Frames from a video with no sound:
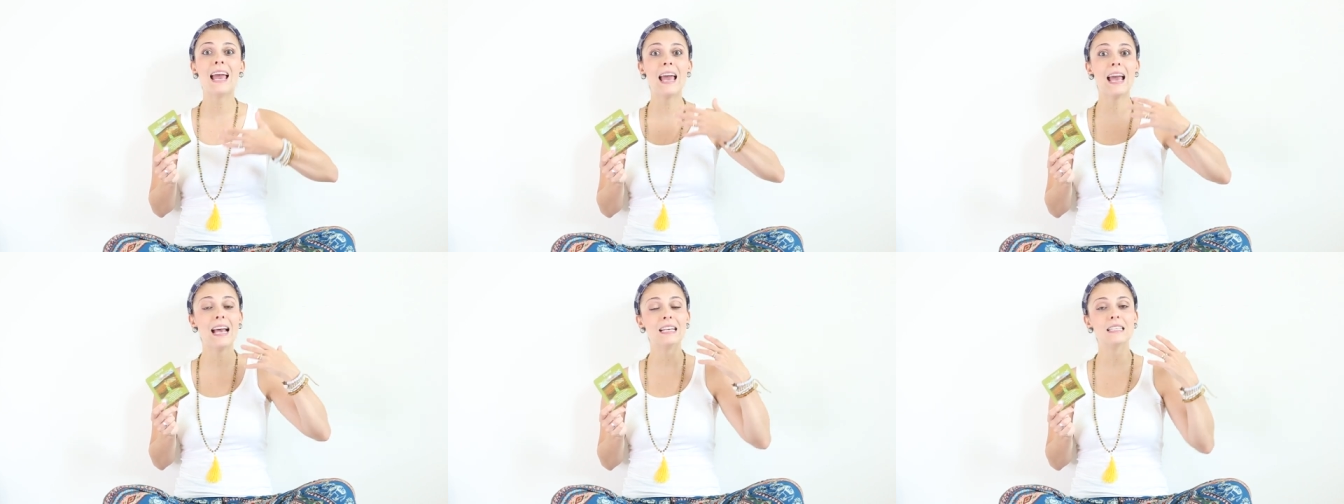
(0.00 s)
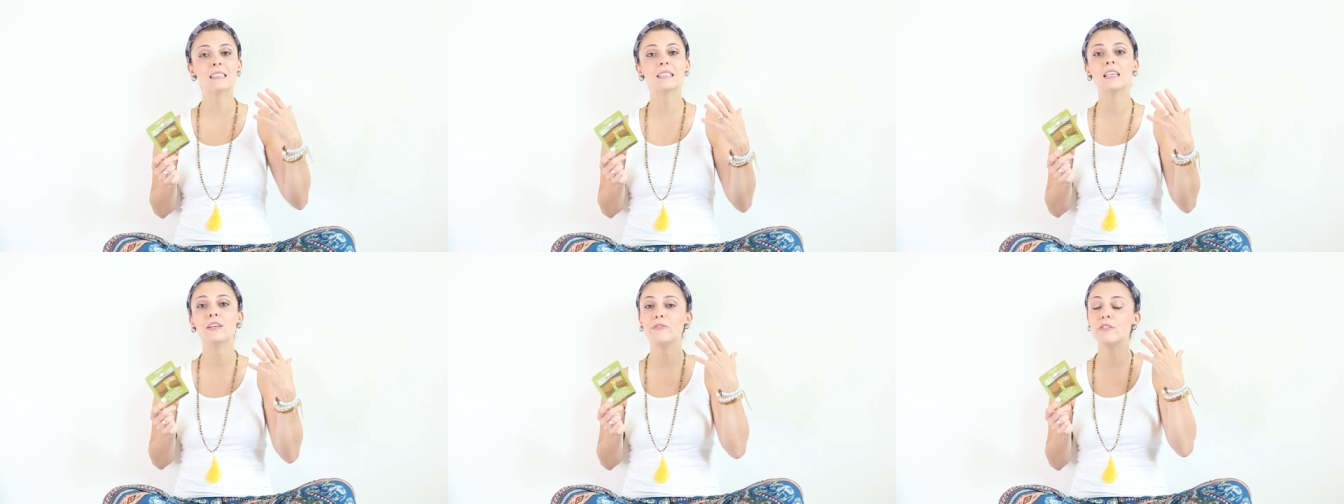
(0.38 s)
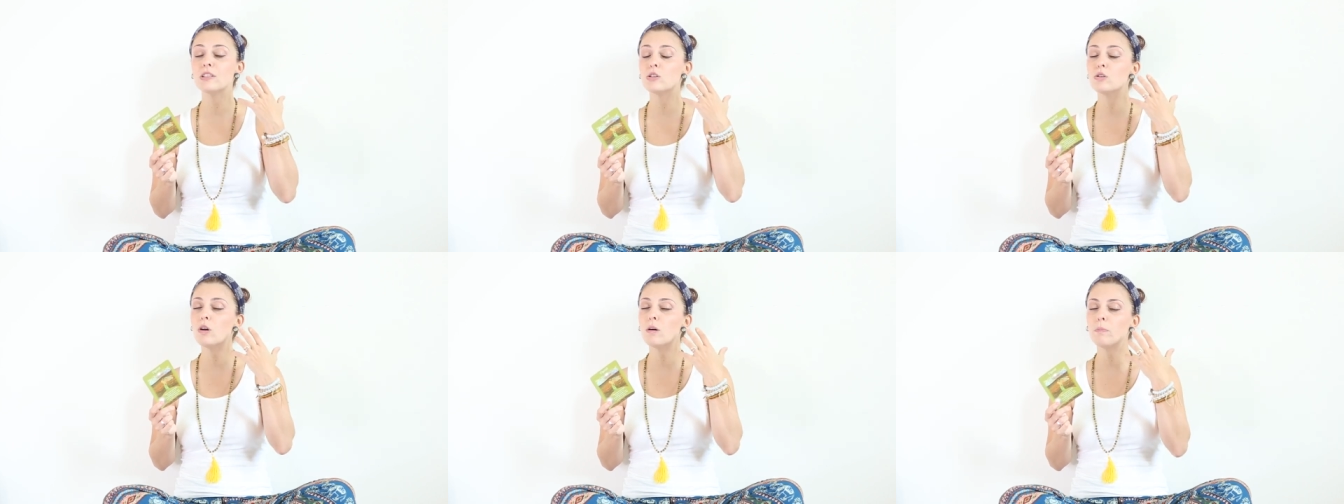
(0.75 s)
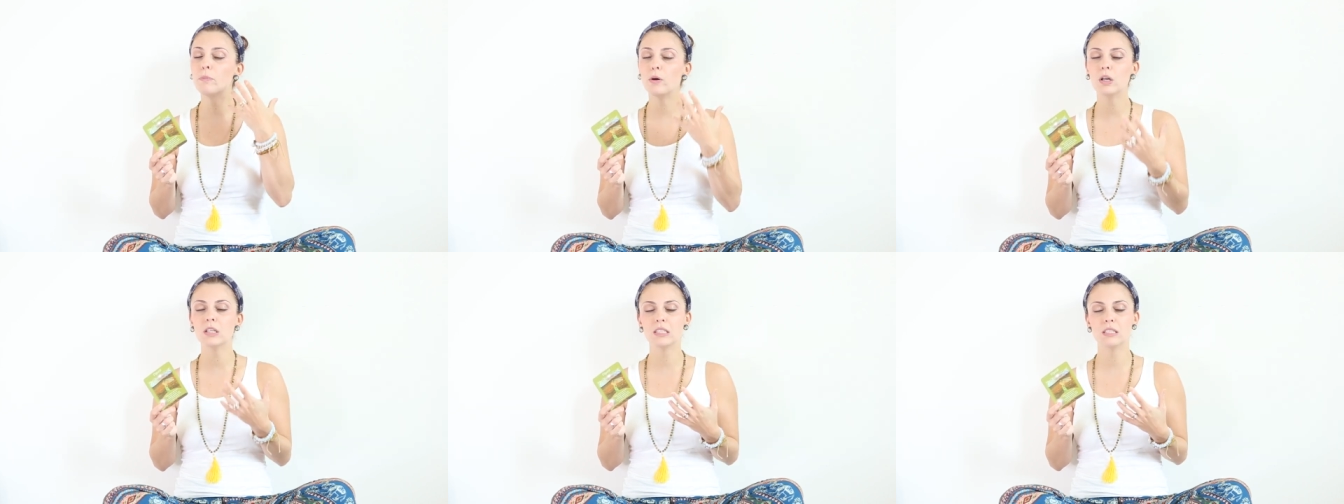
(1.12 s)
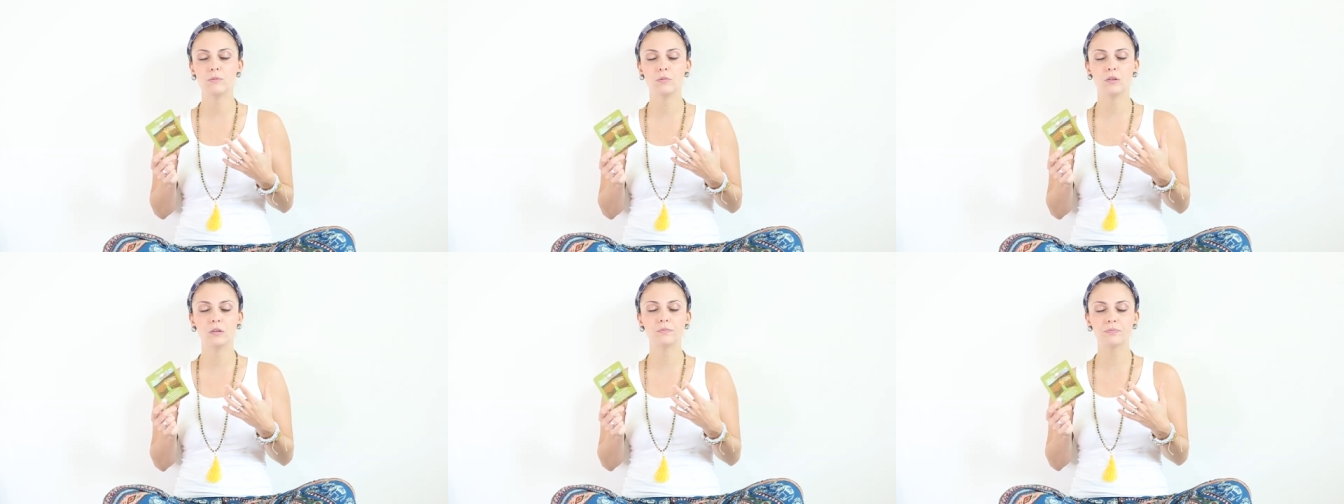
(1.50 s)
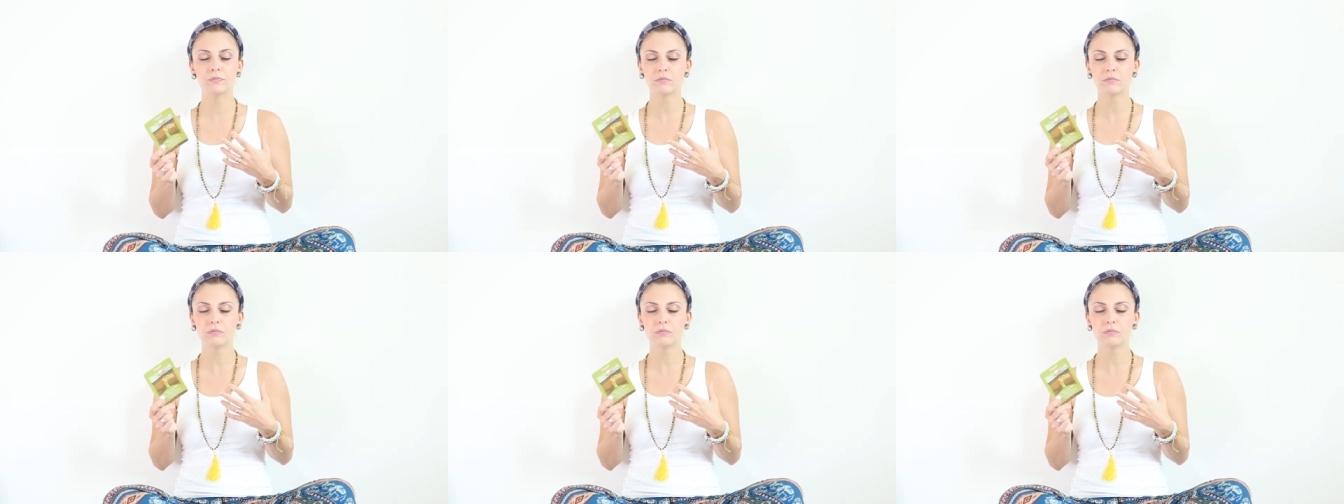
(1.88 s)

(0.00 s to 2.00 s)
ask if it's not possible.